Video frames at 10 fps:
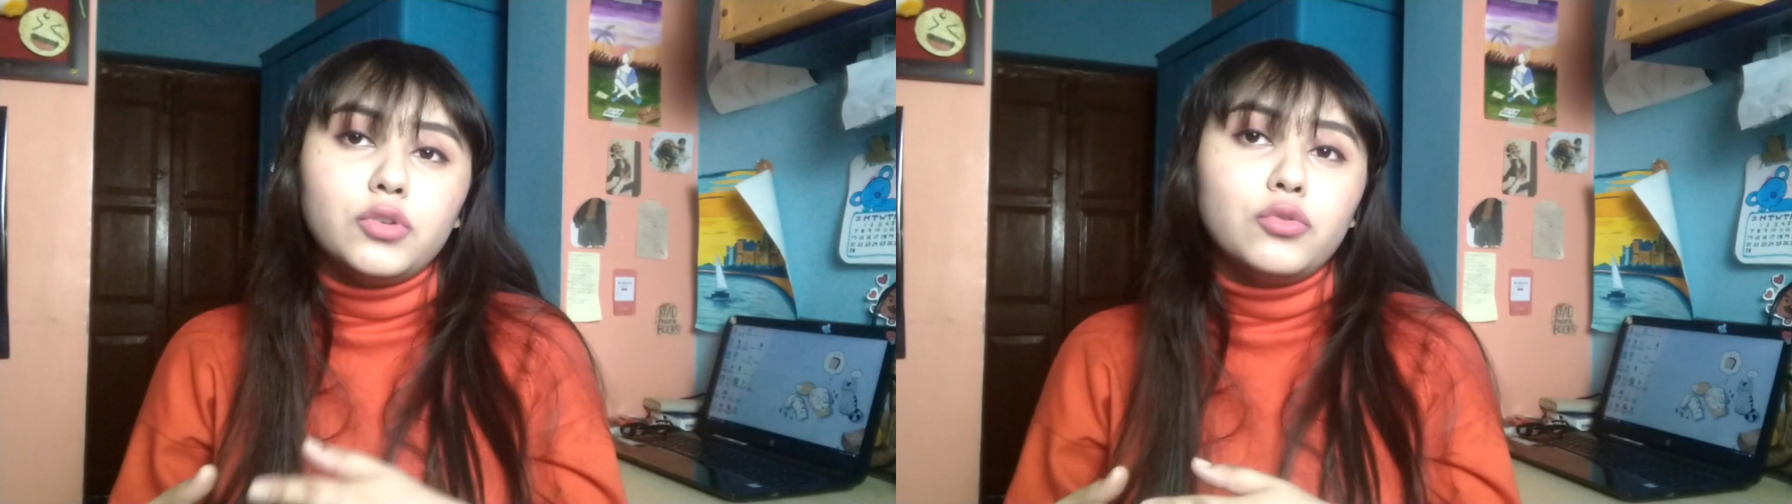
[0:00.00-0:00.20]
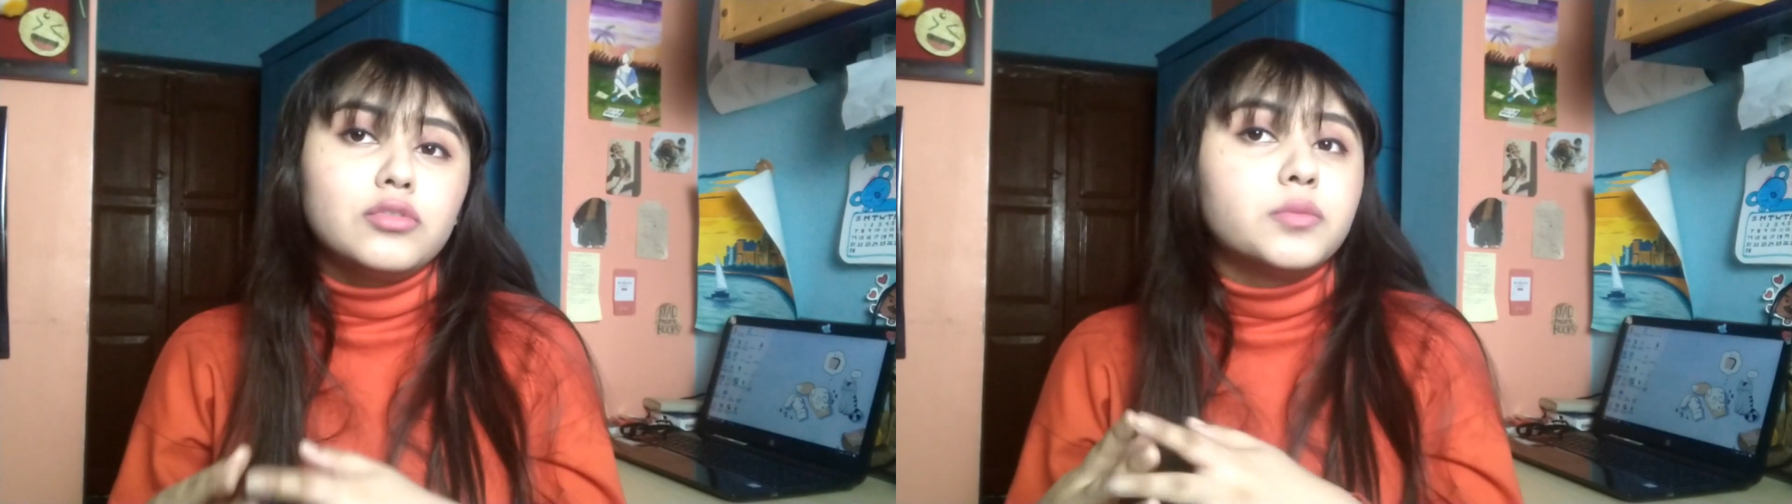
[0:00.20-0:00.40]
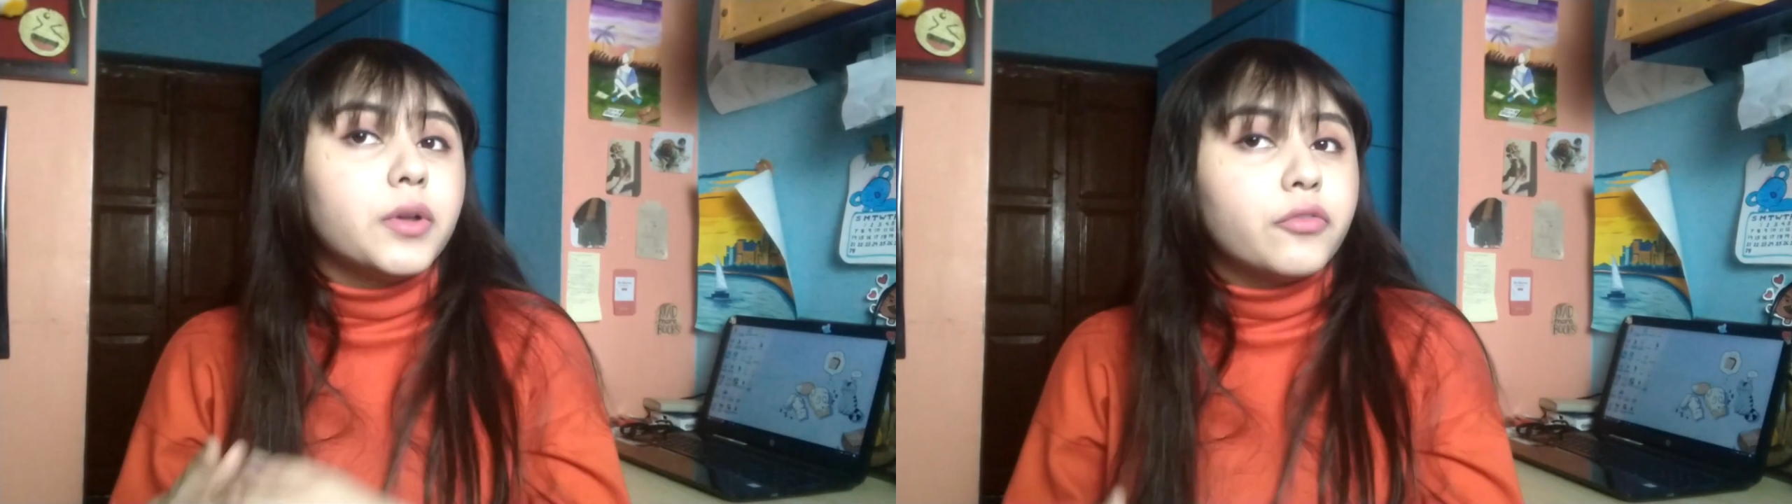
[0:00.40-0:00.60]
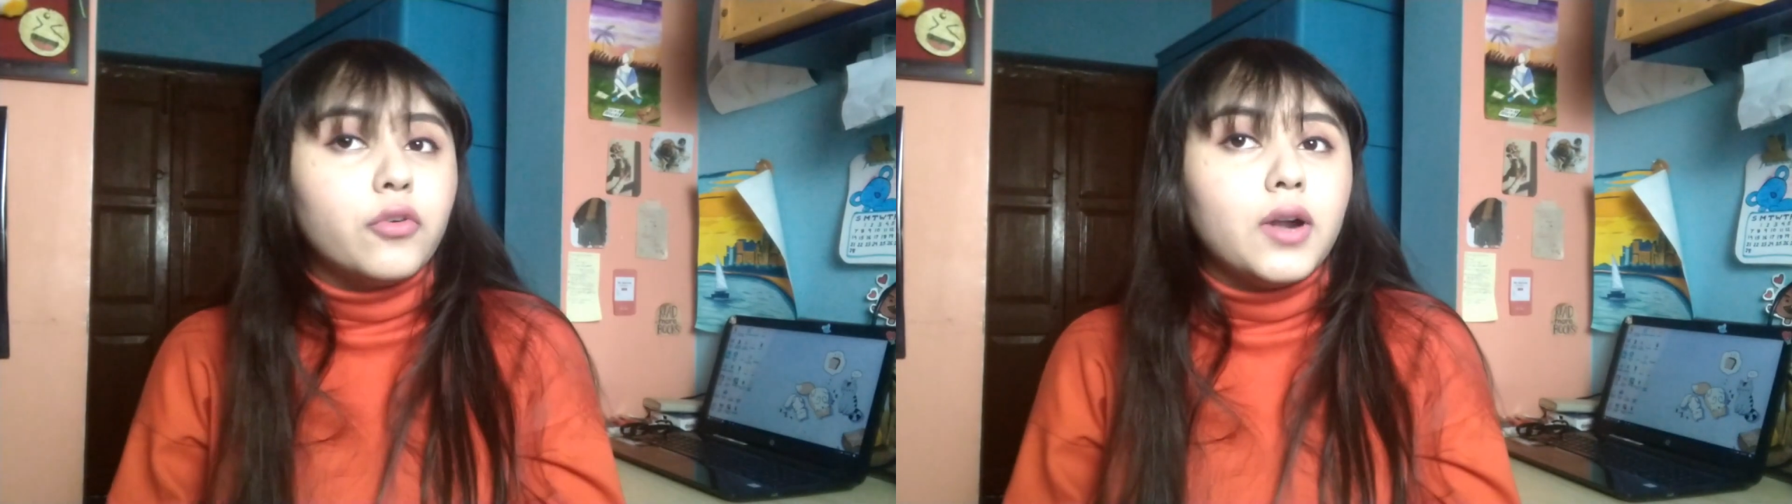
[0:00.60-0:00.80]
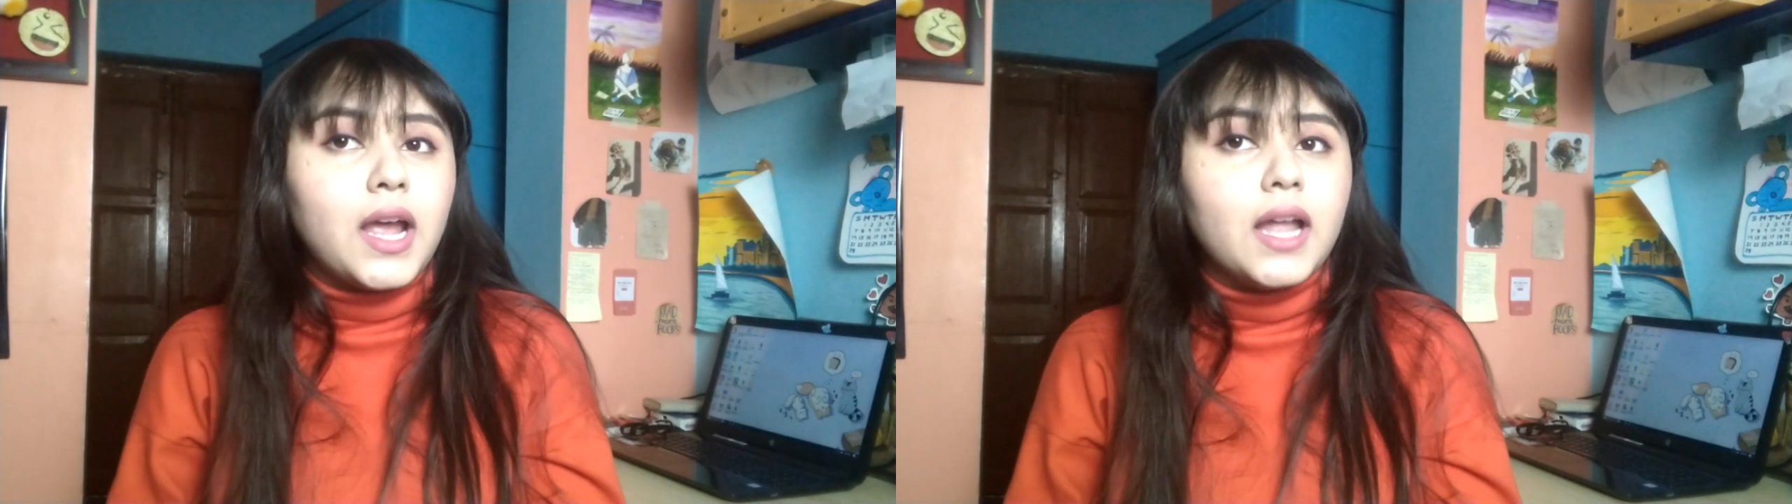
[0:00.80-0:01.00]
the rules
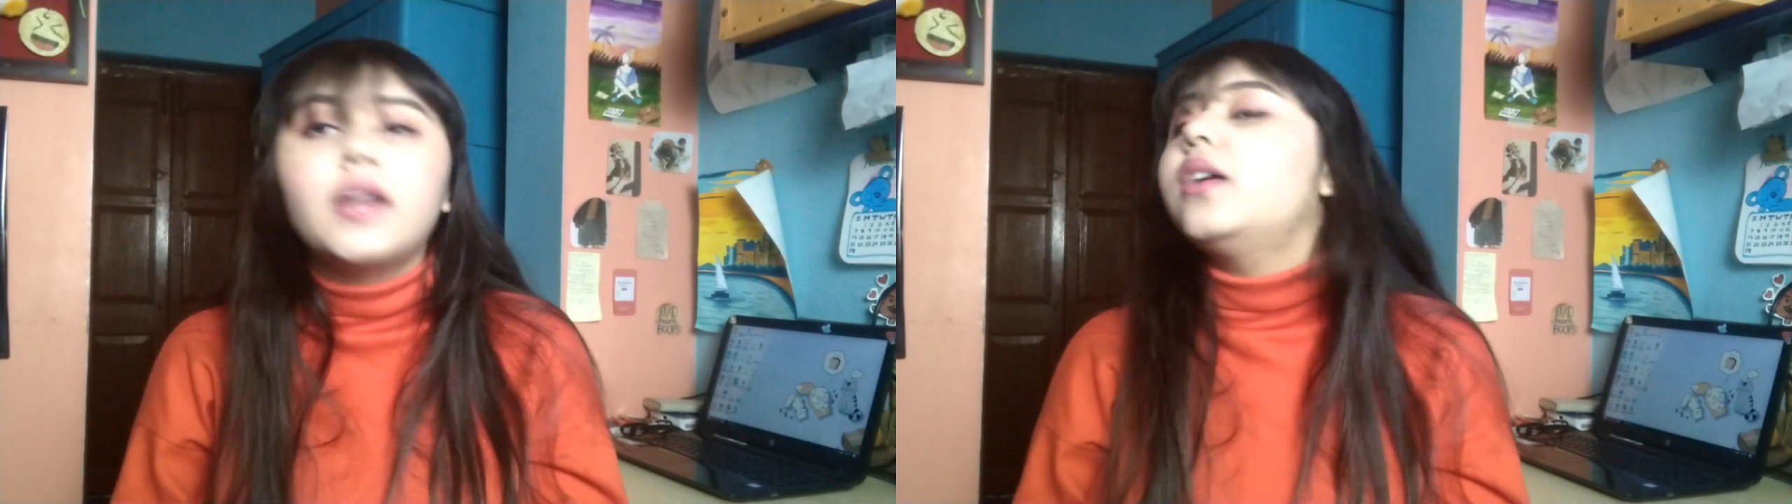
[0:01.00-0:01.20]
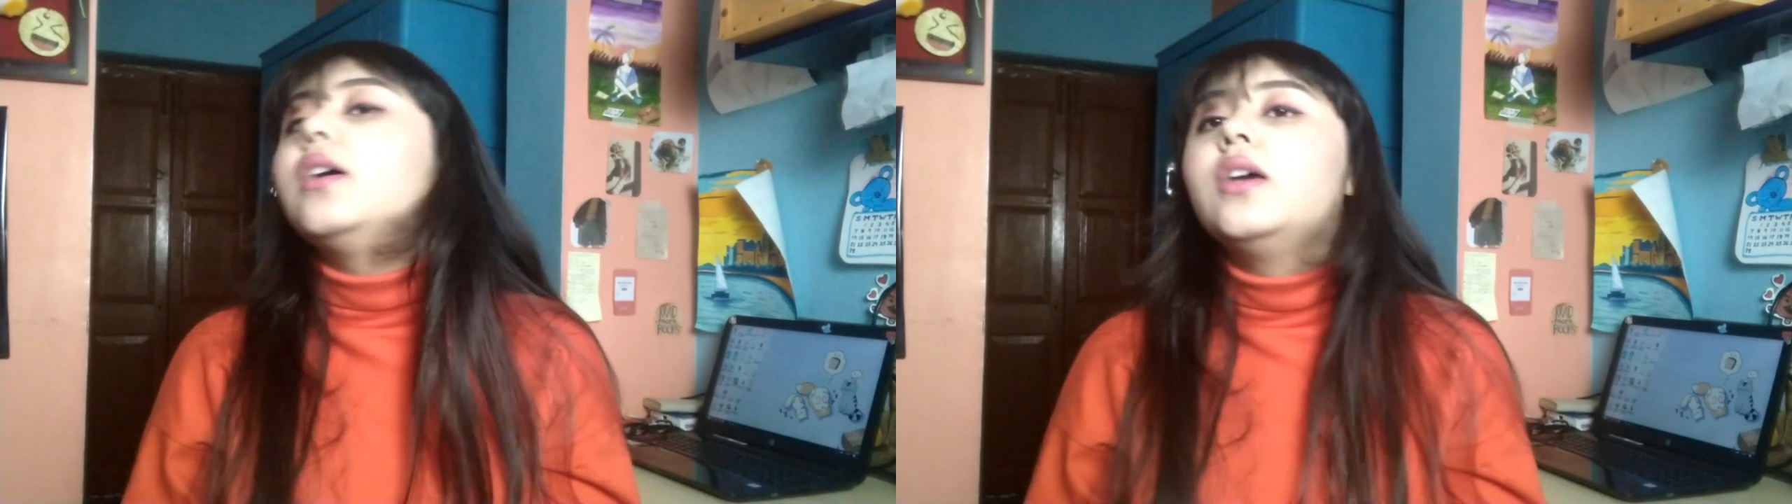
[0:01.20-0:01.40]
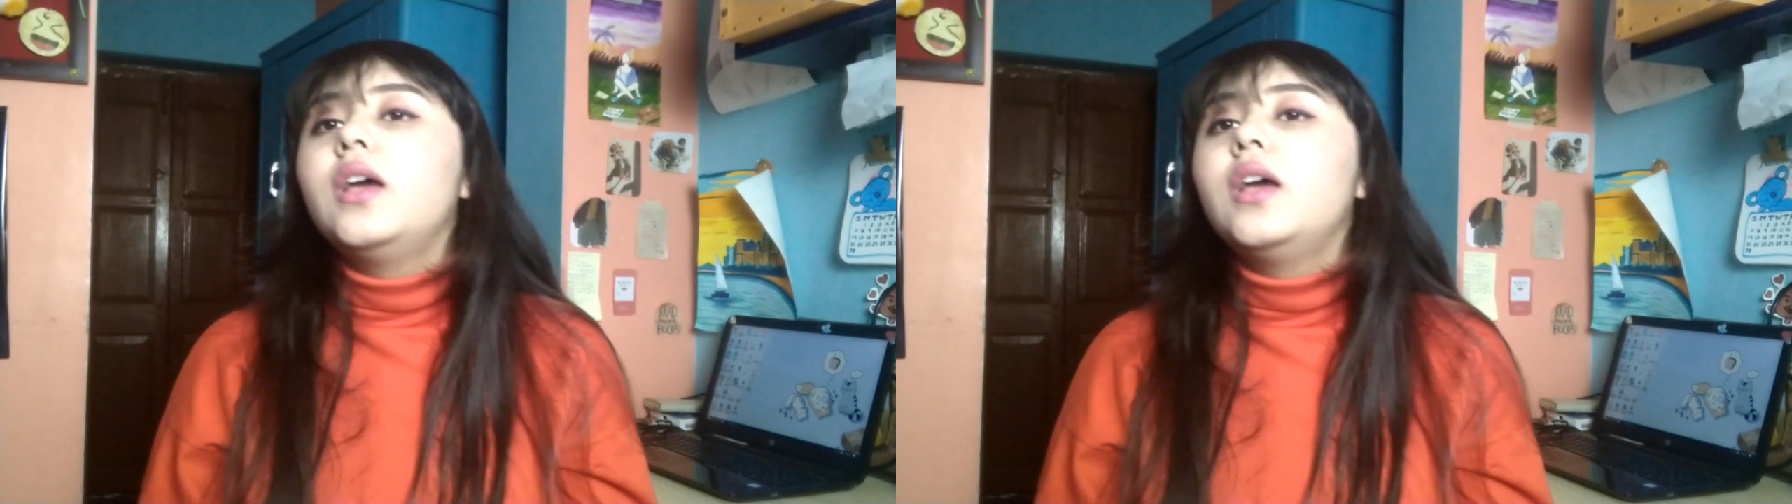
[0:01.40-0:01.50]
beforehand